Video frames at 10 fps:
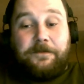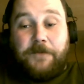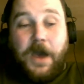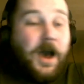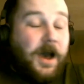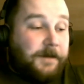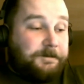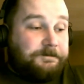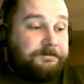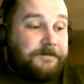
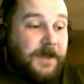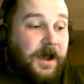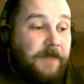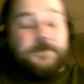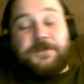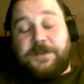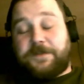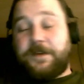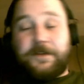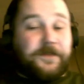I'm just
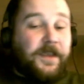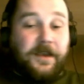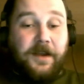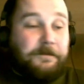gonna say it.